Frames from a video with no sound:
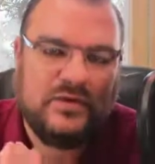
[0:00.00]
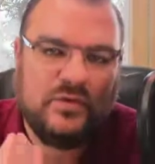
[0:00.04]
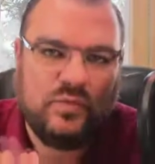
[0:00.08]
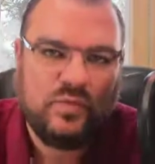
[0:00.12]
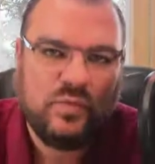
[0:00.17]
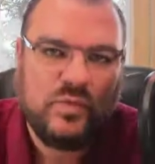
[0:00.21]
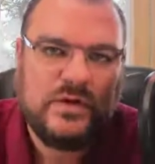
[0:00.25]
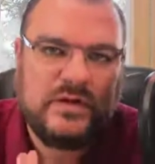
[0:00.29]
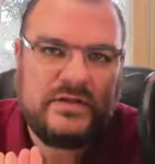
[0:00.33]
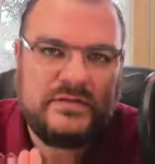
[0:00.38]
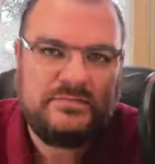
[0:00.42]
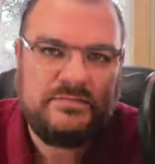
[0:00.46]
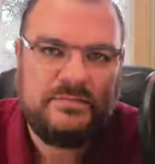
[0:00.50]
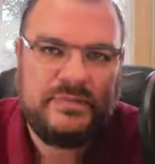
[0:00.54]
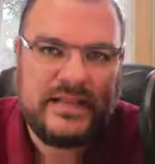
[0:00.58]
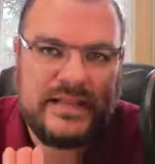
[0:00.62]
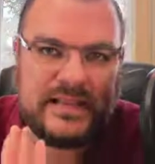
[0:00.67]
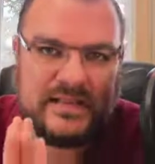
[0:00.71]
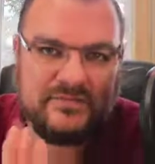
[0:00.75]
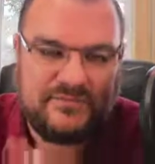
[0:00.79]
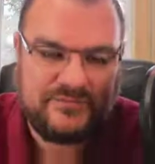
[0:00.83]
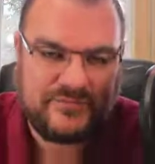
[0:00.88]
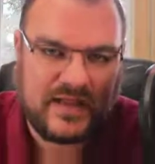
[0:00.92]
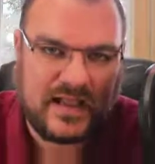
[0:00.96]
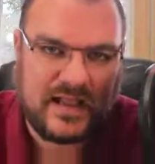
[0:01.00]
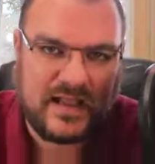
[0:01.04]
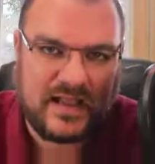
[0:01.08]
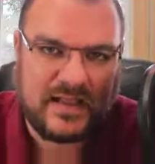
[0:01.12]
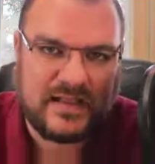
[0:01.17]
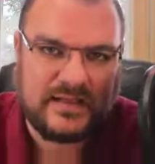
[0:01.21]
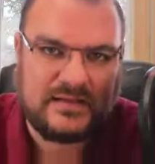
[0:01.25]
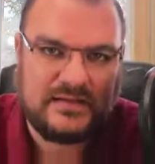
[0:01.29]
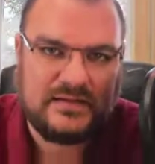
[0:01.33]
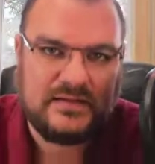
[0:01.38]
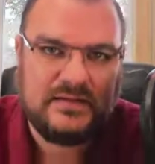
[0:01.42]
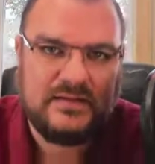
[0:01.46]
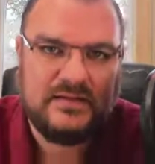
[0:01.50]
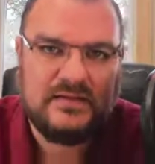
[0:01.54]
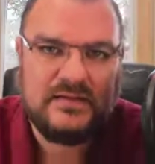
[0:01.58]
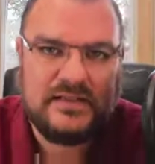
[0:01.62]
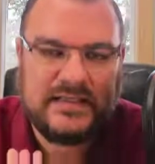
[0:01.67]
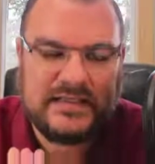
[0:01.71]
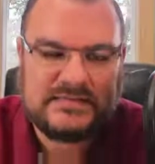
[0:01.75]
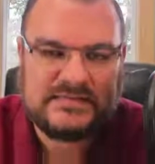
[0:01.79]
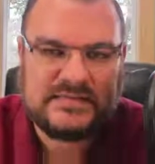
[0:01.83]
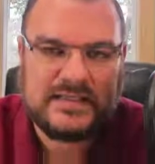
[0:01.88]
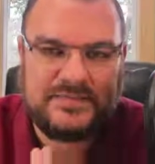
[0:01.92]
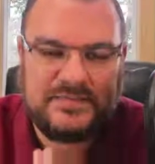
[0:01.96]
would be fine,
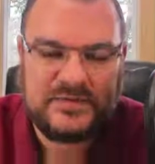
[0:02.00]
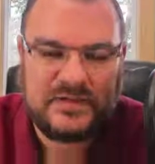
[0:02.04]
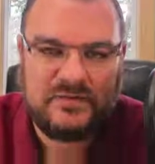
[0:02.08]
except